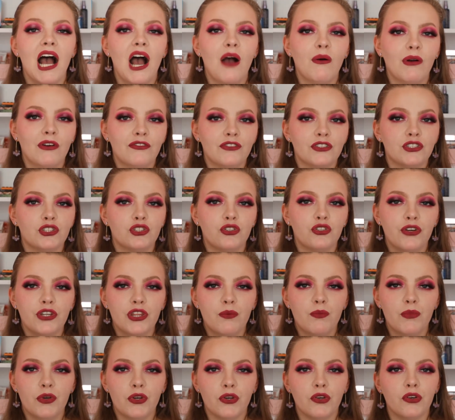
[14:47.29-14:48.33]
However, during
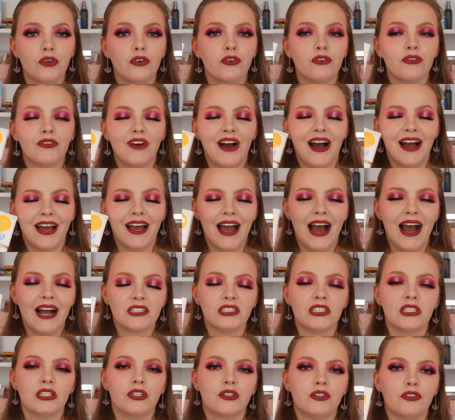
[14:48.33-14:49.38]
the move, I
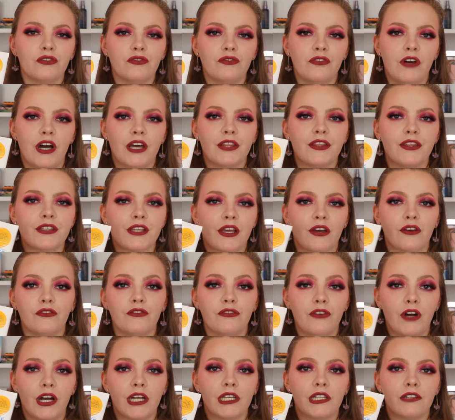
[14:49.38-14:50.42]
actually couldn't find this. I couldn't
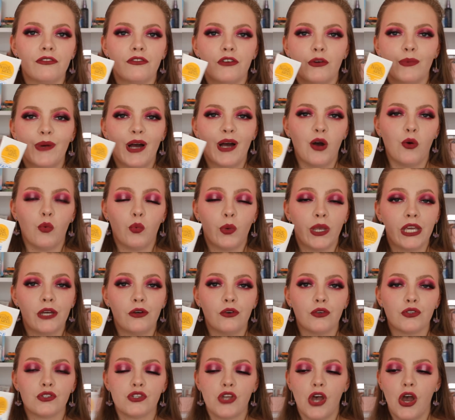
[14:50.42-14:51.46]
find it for about a week
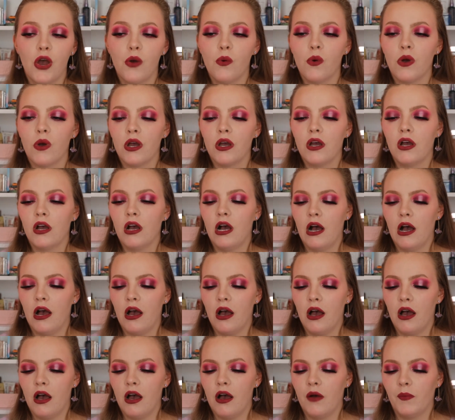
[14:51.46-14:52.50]
or so.
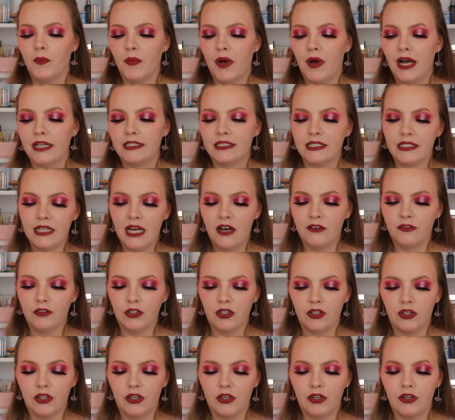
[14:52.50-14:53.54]
I did have
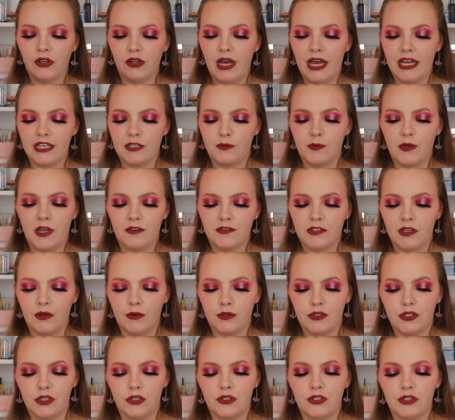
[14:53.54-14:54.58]
other SPFs I
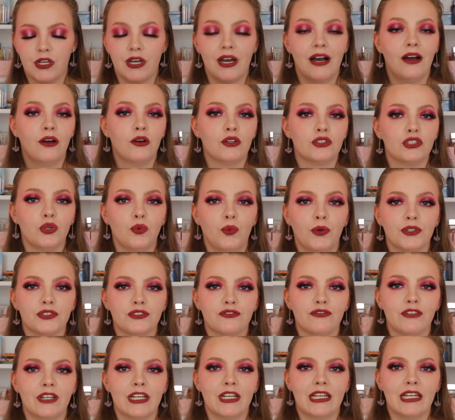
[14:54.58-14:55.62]
was using. I also
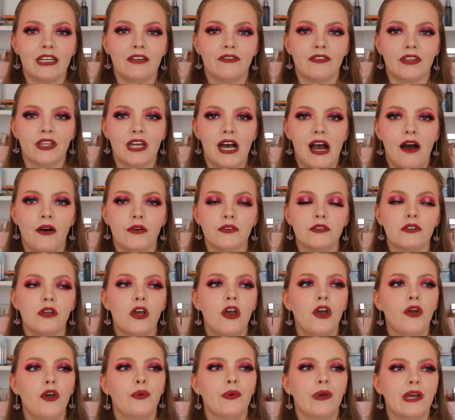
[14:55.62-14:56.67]
wasn't really leaving the house.
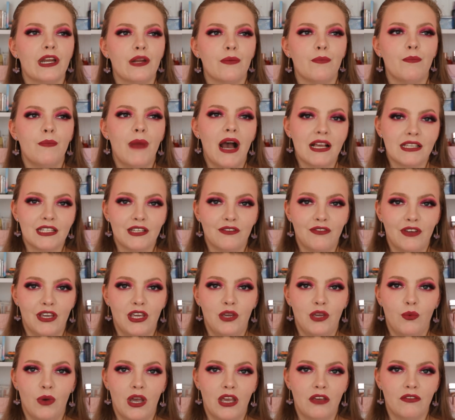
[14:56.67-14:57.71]
We had a massive
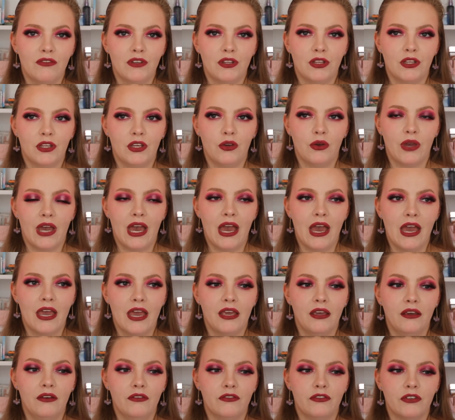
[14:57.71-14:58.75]
heat wave in the
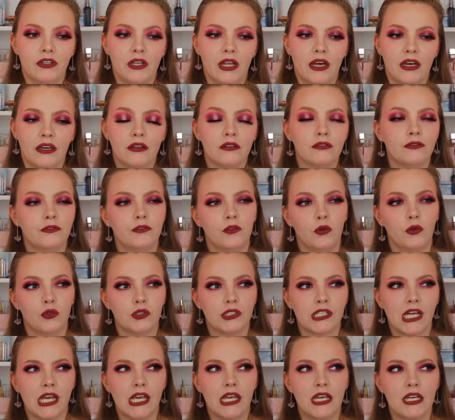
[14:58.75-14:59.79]
UK for like 4
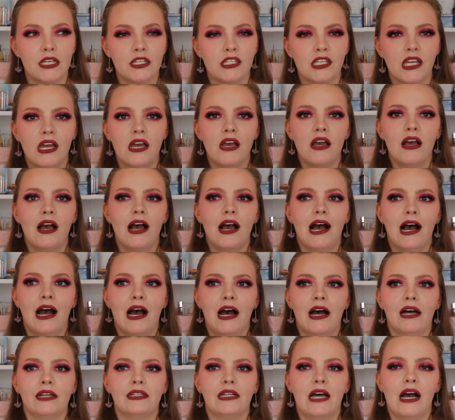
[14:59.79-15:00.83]
days,
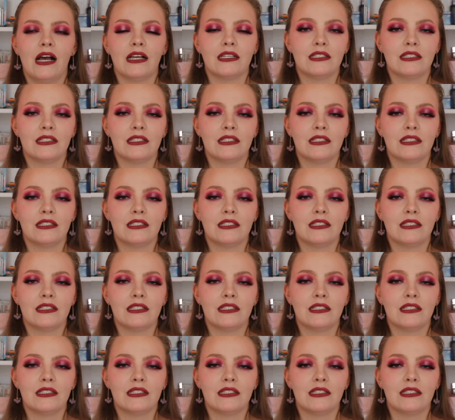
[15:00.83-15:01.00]
and I